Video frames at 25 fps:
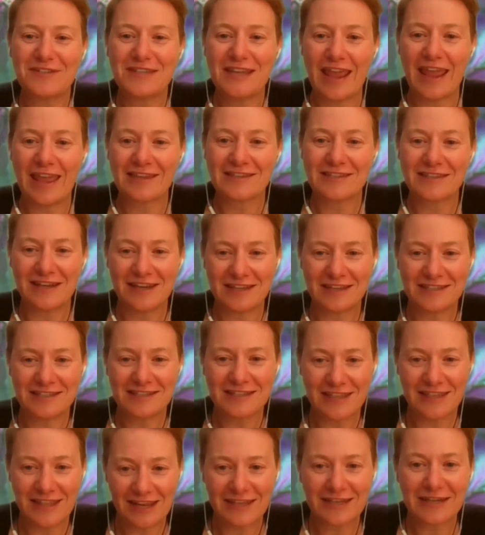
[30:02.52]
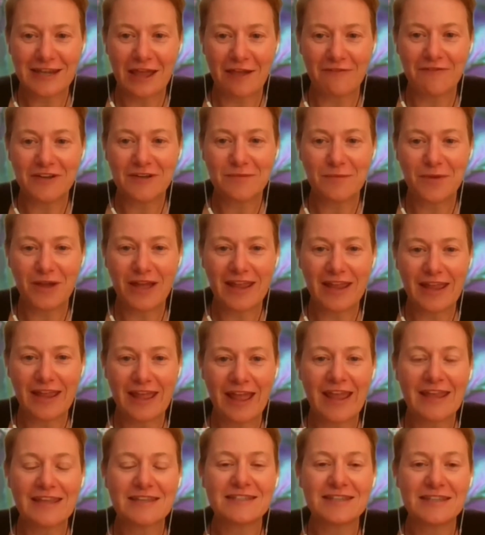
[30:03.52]
accidents are then covered by
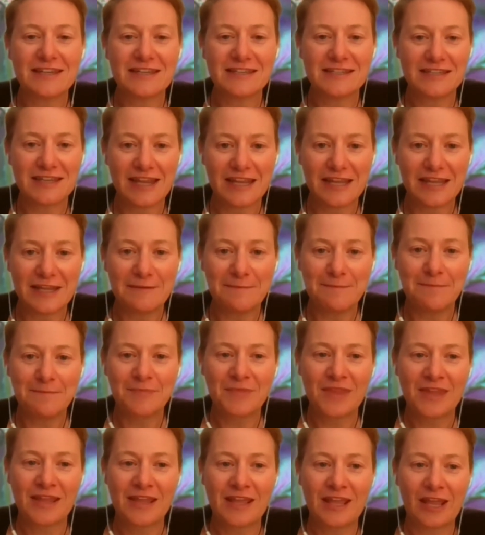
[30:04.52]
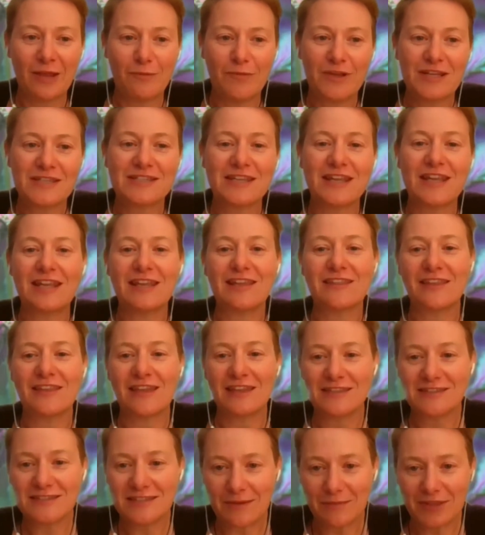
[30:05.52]
ACC, and we're seeing
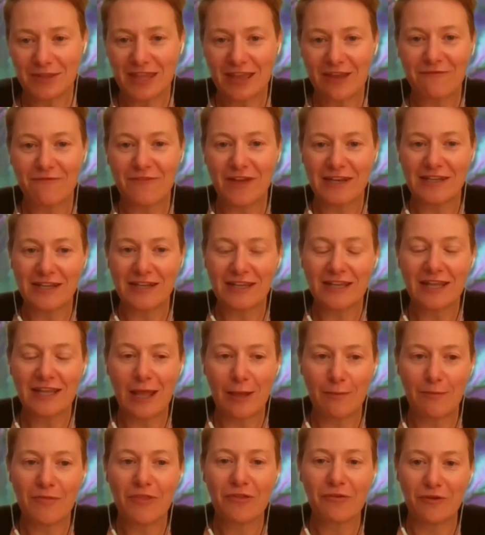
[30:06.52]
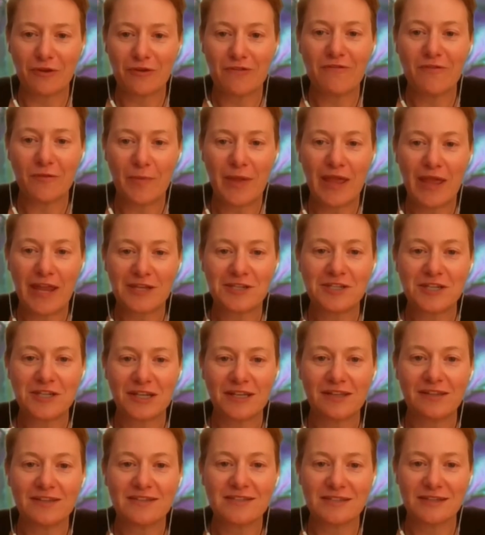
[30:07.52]
then some of that funding come through for
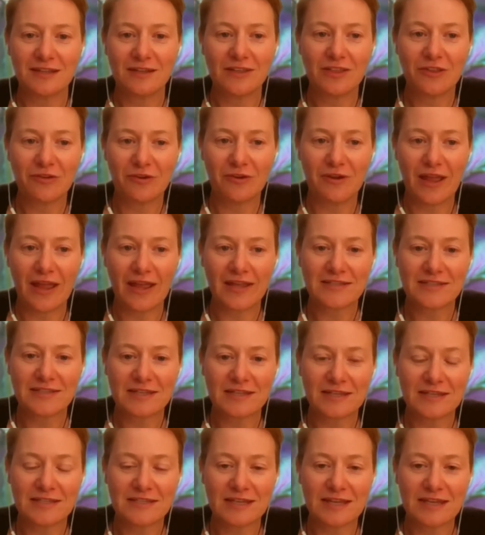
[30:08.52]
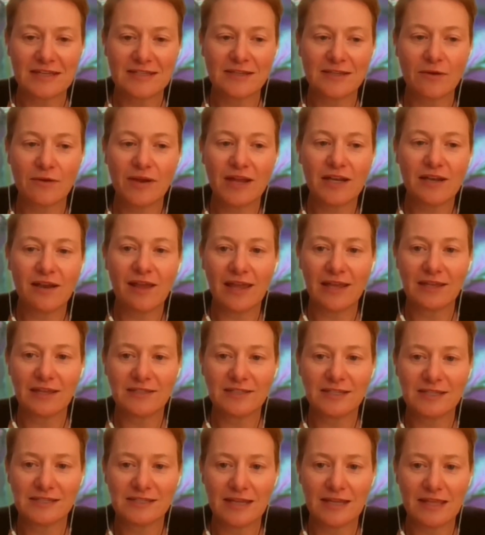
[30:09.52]
patients through ACC. So I'd like
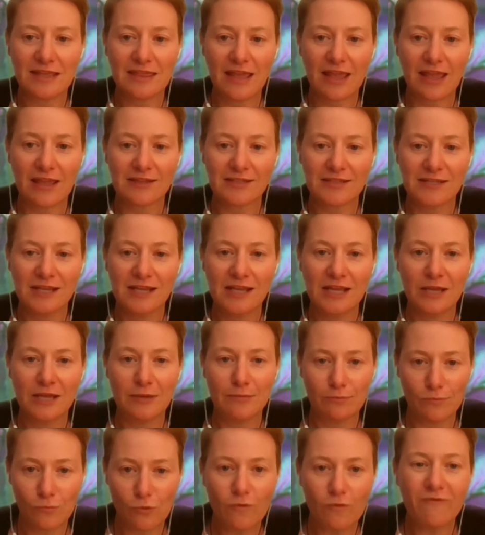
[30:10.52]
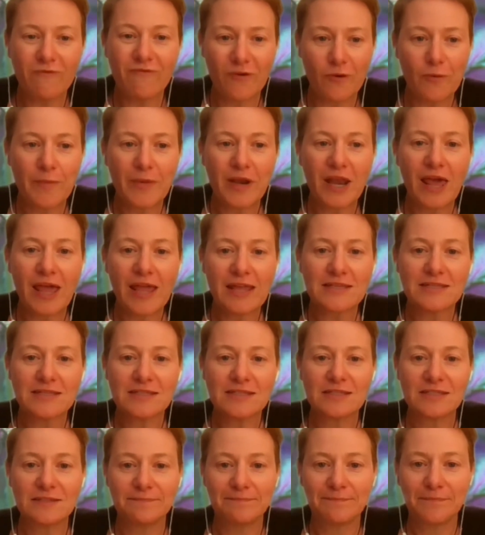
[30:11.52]
to see that more
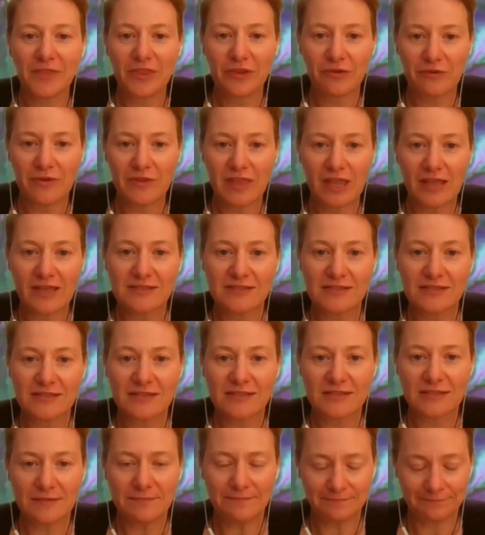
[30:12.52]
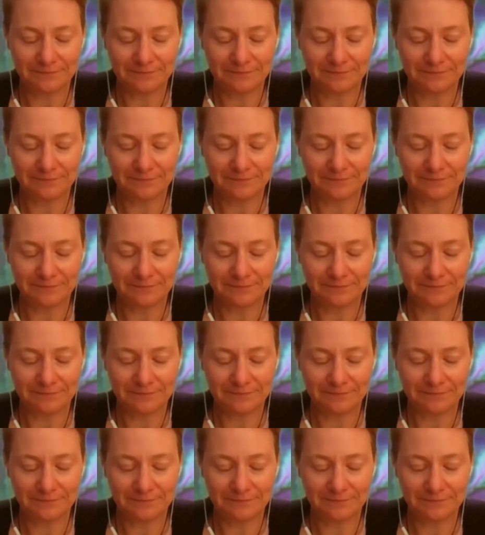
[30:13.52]
formalised through that system.